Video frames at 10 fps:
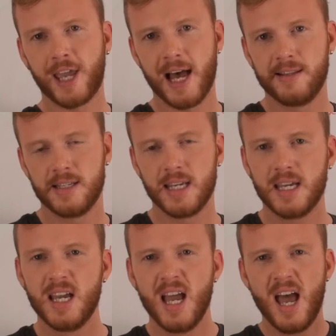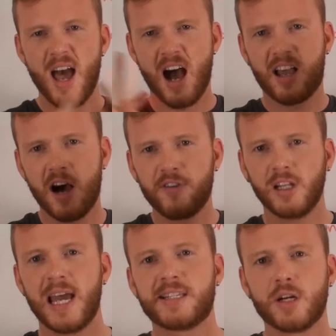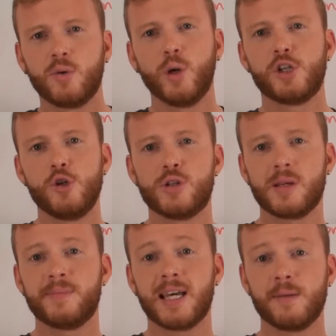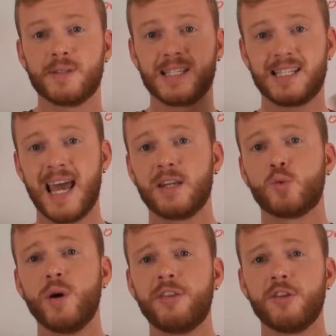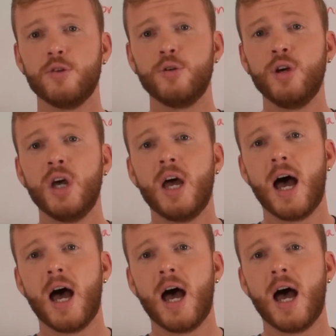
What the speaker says: at today. A cover letter which you sometimes send with you